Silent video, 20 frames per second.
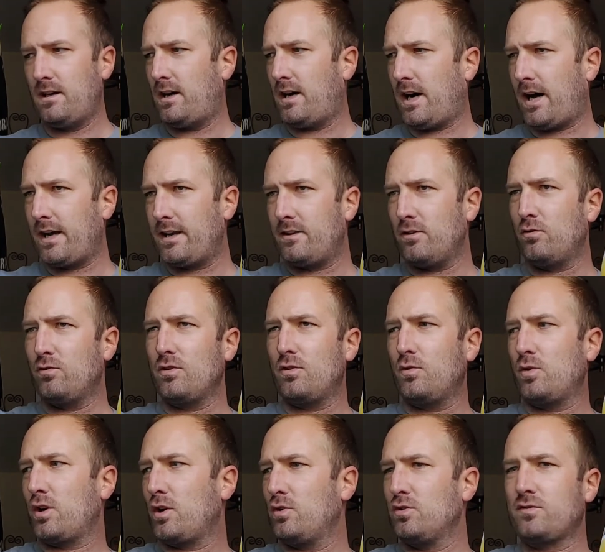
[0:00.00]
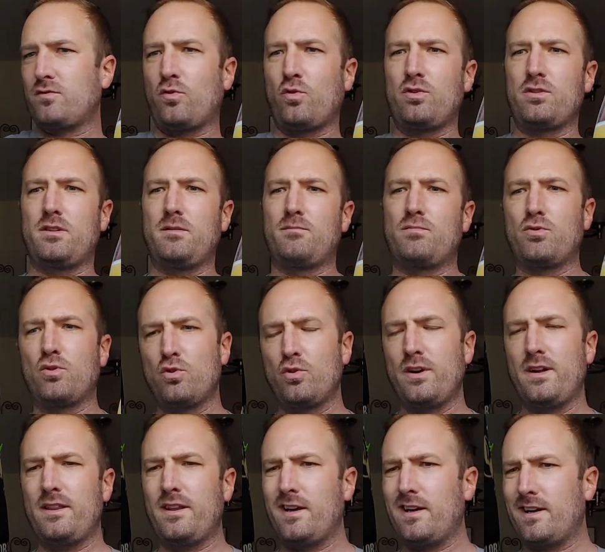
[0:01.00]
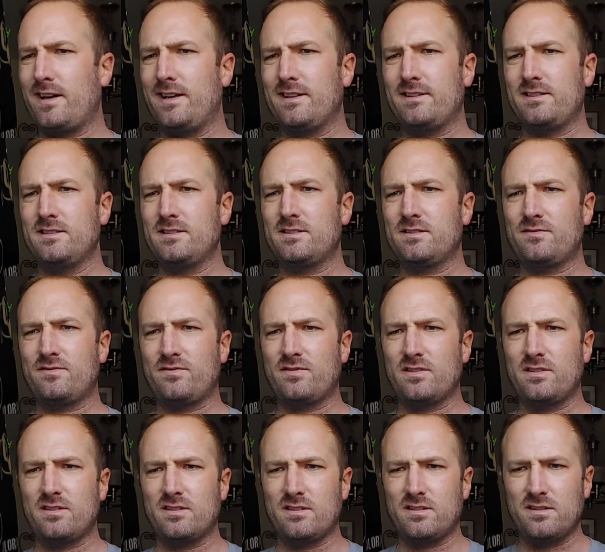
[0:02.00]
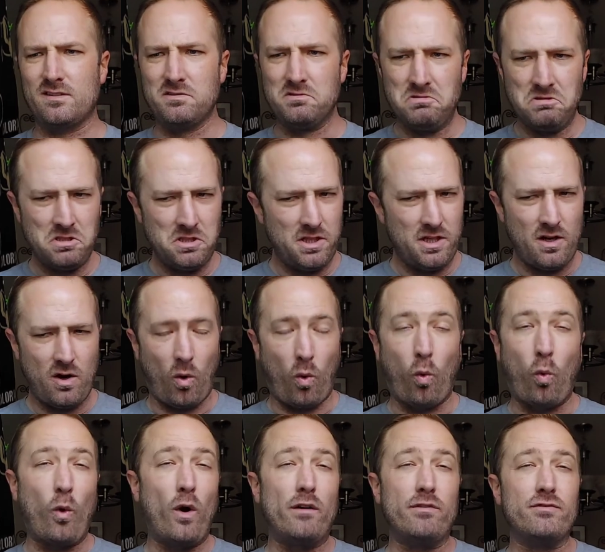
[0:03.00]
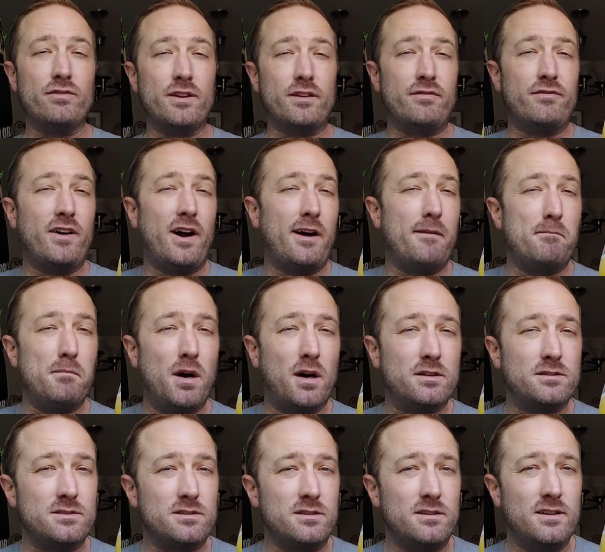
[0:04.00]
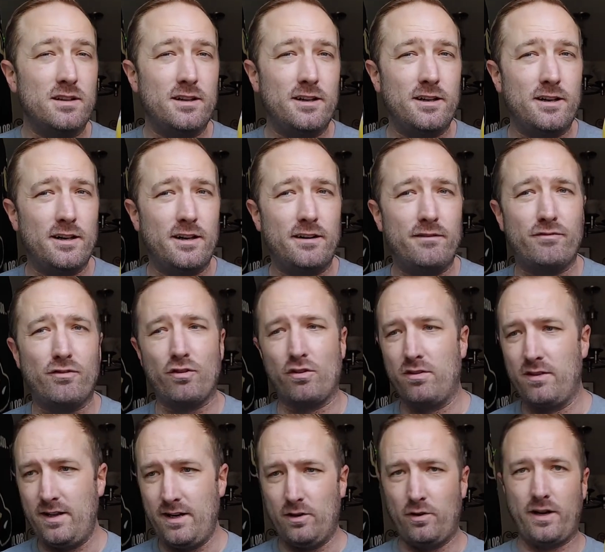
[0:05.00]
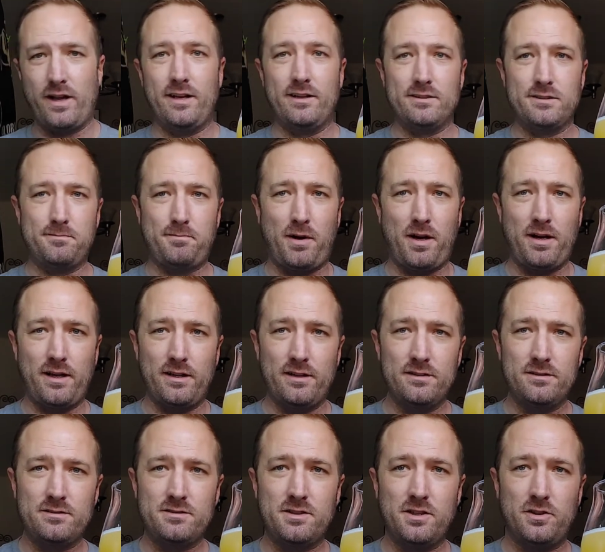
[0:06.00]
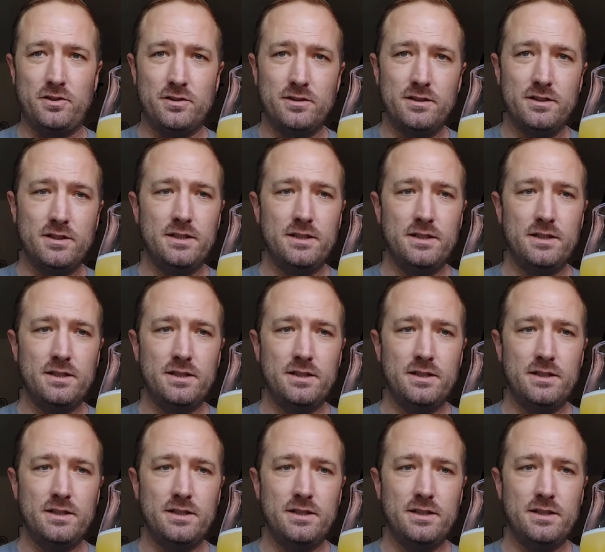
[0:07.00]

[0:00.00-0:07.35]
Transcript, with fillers: I don't know what it goes for at the brewery. I think I got this for roughly five bucks uh, for you know again it's a pint so